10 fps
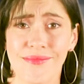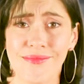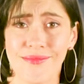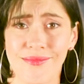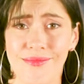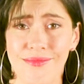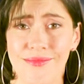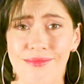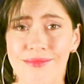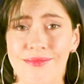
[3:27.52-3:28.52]

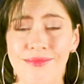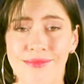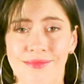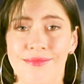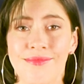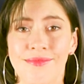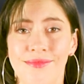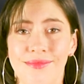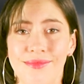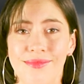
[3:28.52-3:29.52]

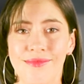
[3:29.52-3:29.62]
Nothing is said.